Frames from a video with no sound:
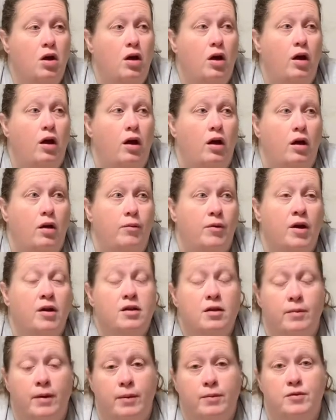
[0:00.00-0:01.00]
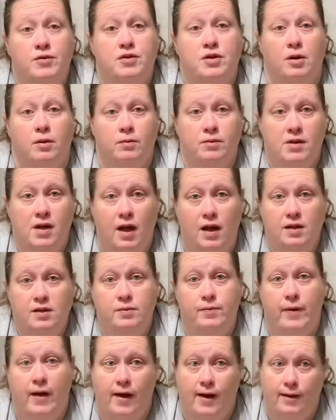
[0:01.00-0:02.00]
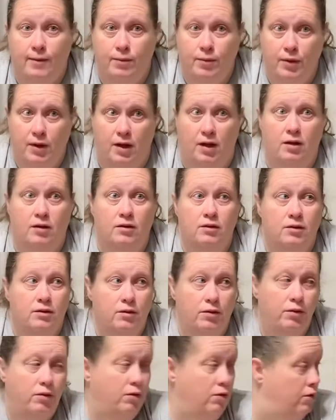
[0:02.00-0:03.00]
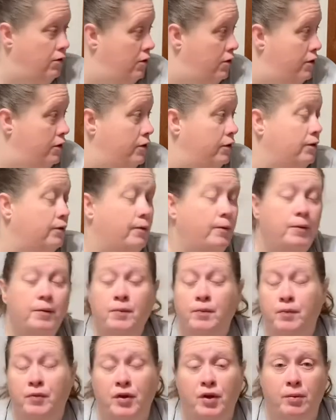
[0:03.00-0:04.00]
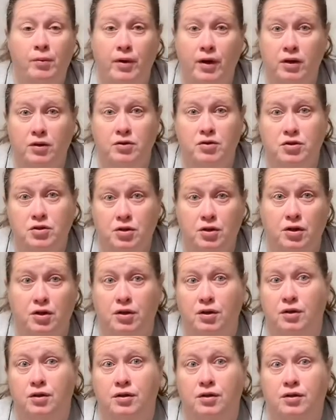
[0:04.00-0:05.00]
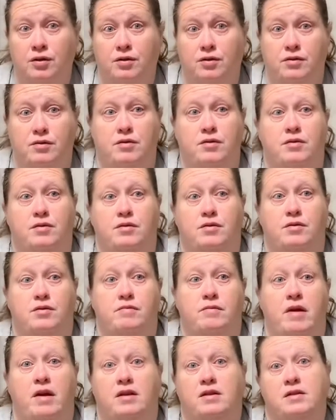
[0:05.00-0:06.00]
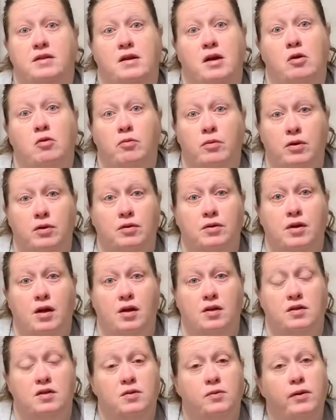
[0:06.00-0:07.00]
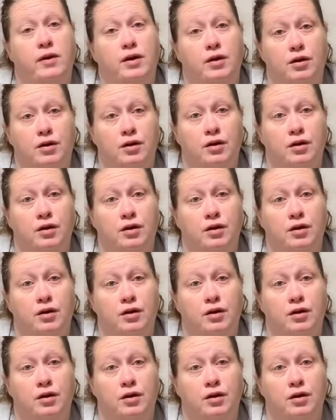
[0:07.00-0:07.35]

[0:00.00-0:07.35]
Not that maple syrup tastes bad, but the brown sugar makes the oatmeal taste sweeter,